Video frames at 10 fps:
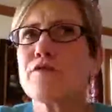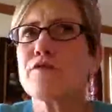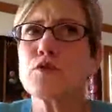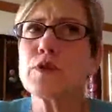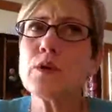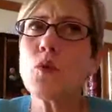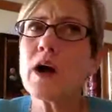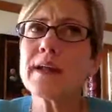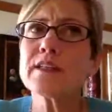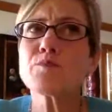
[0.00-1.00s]
fruity
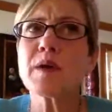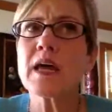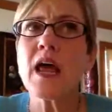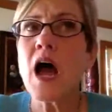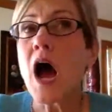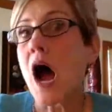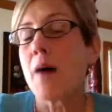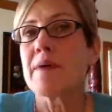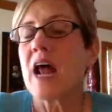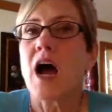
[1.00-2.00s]
wines, but
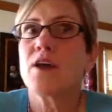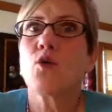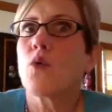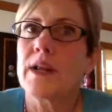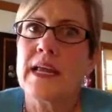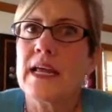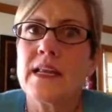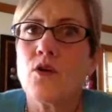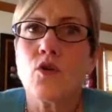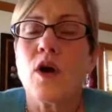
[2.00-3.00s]
I don't want
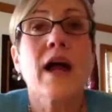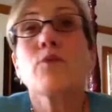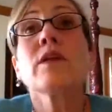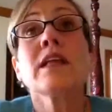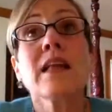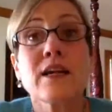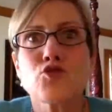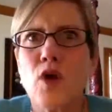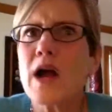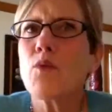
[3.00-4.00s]
any," or, "I really like
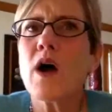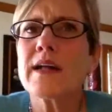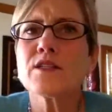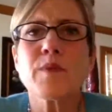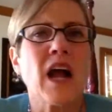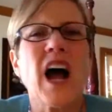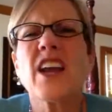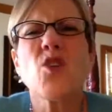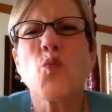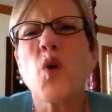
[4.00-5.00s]
dry wines, but
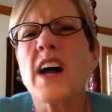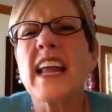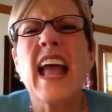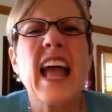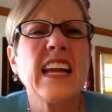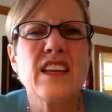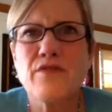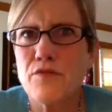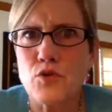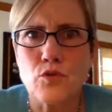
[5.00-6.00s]
I don't want any
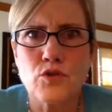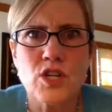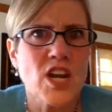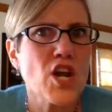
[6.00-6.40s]
fruit,